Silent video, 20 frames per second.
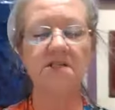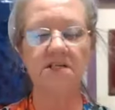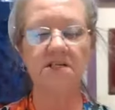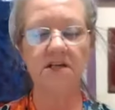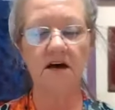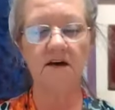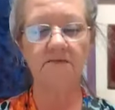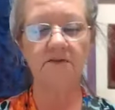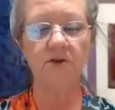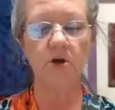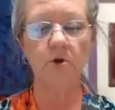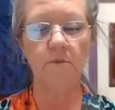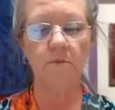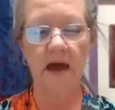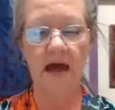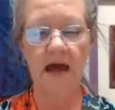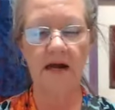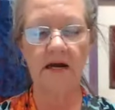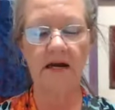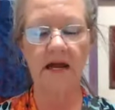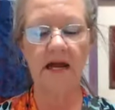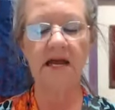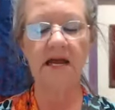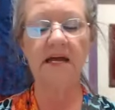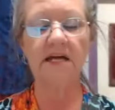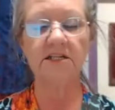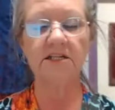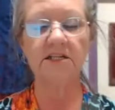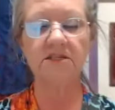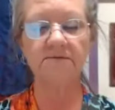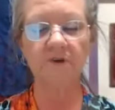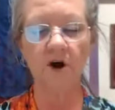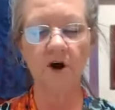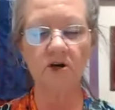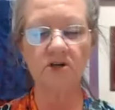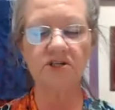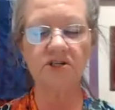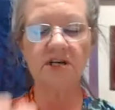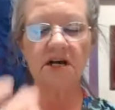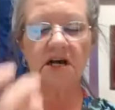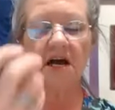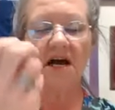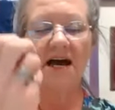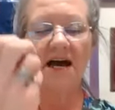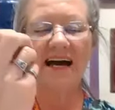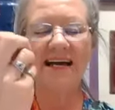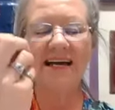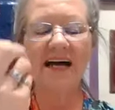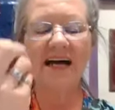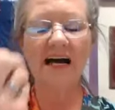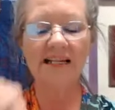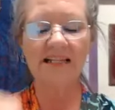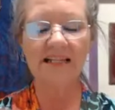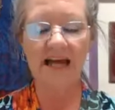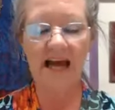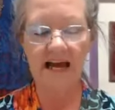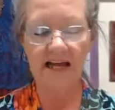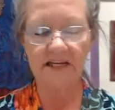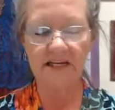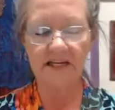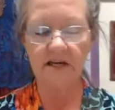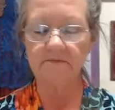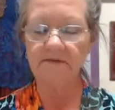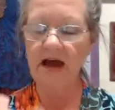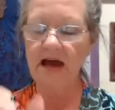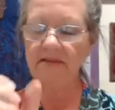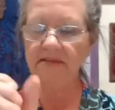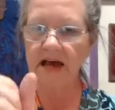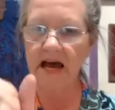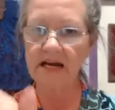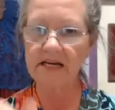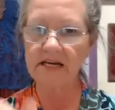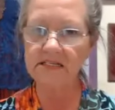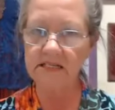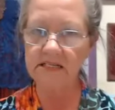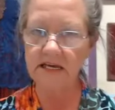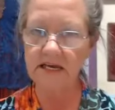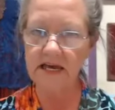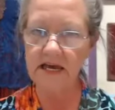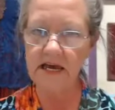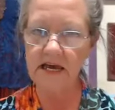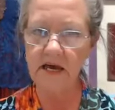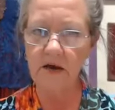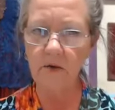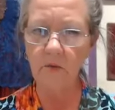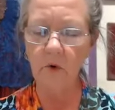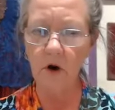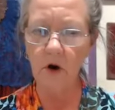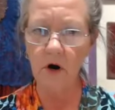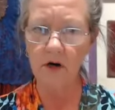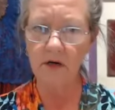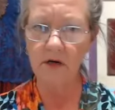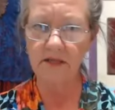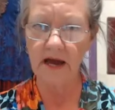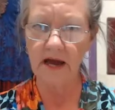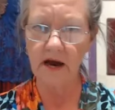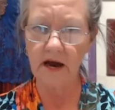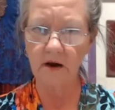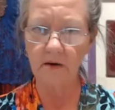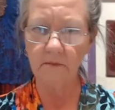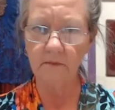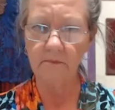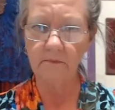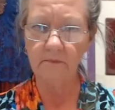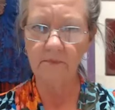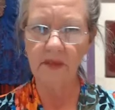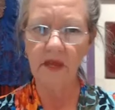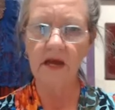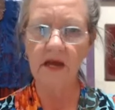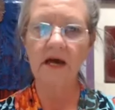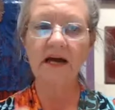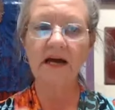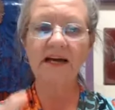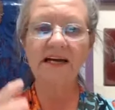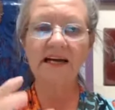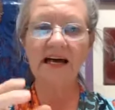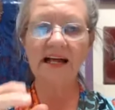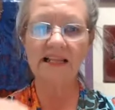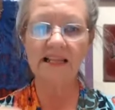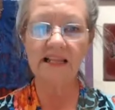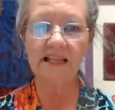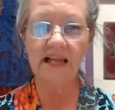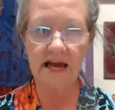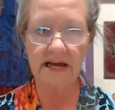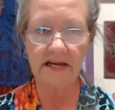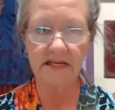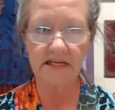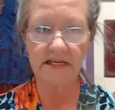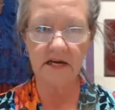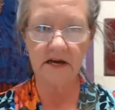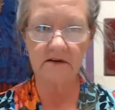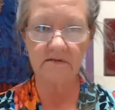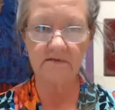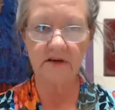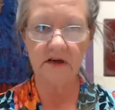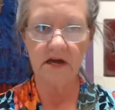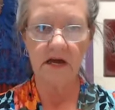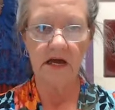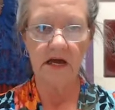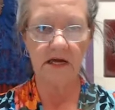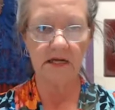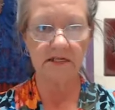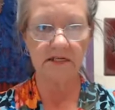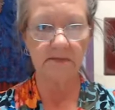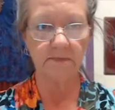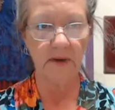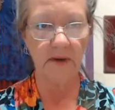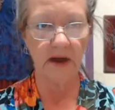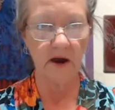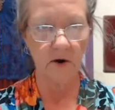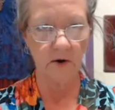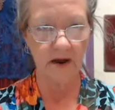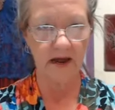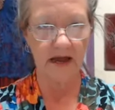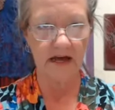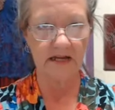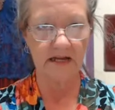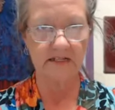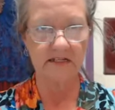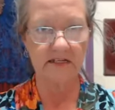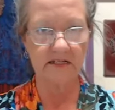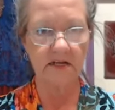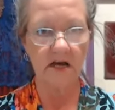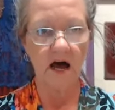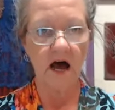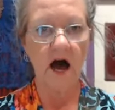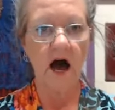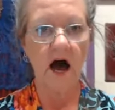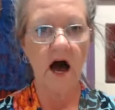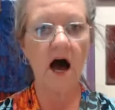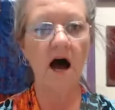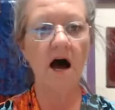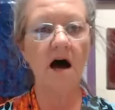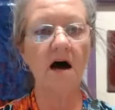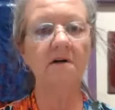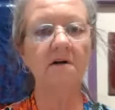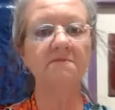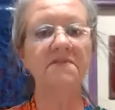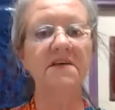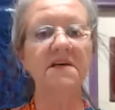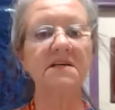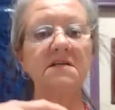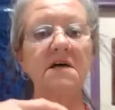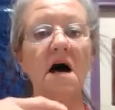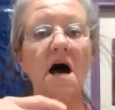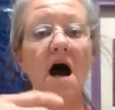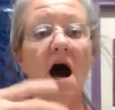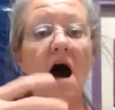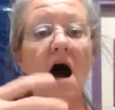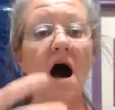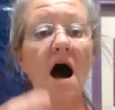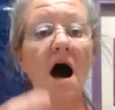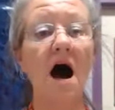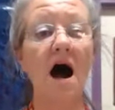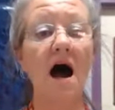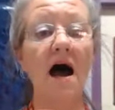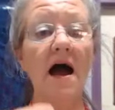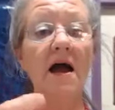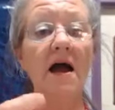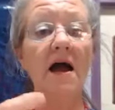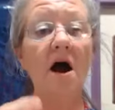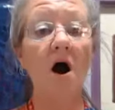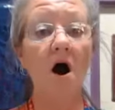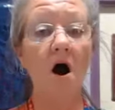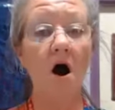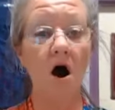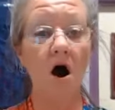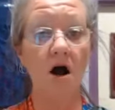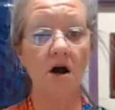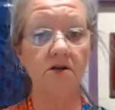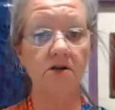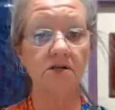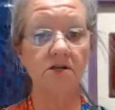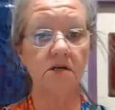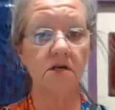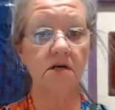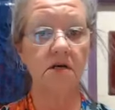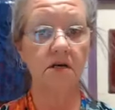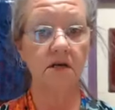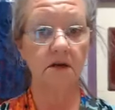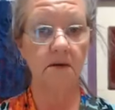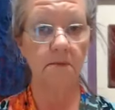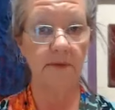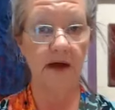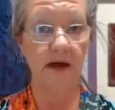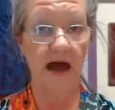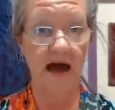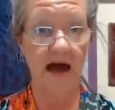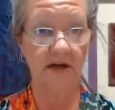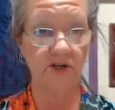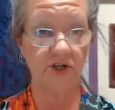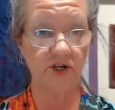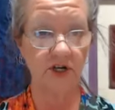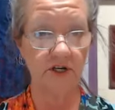of humanity its first collective, and that is the key word there, collective experience of this high heart compassion.